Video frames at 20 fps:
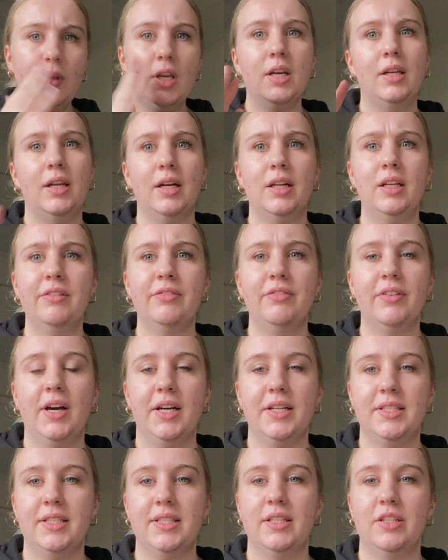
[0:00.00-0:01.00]
Luckily for
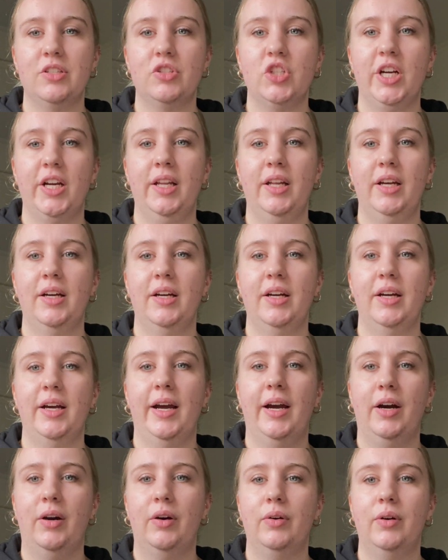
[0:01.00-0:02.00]
us in Australia,
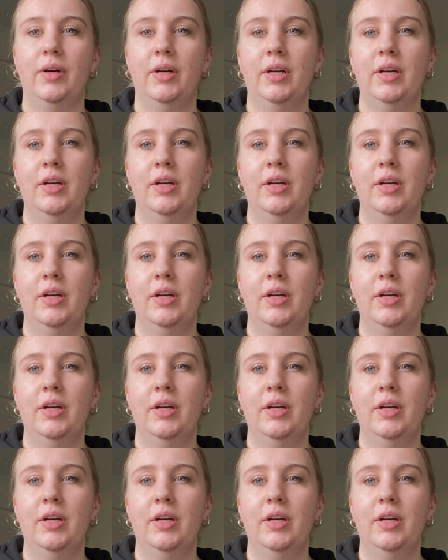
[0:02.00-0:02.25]
our